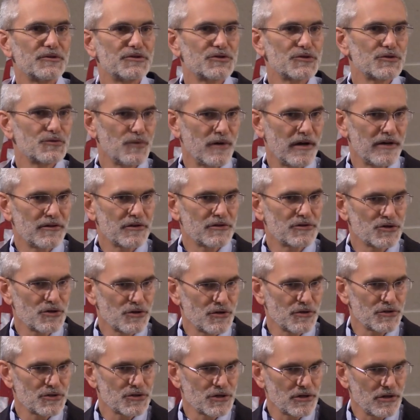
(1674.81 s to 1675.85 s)
which is why the
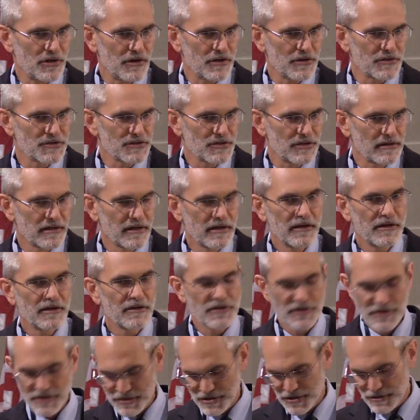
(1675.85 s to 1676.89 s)
church calls
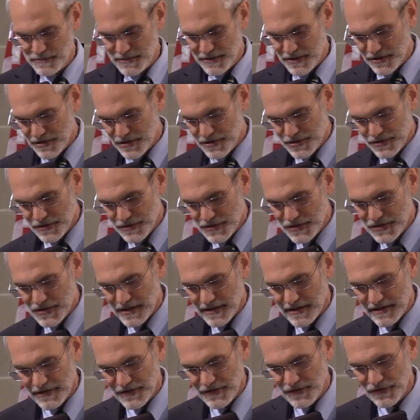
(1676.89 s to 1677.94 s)
it the spiritual
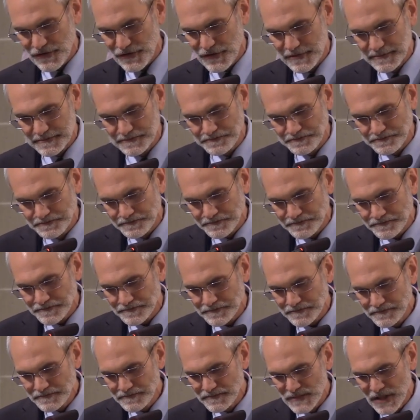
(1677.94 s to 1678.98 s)
sense.
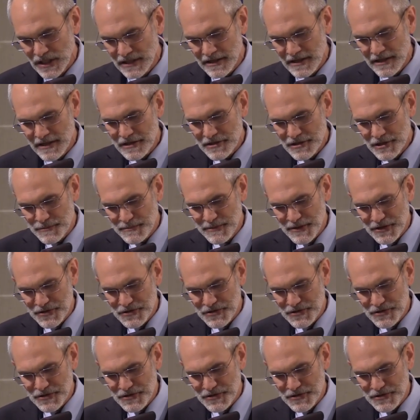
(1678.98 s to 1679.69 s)
The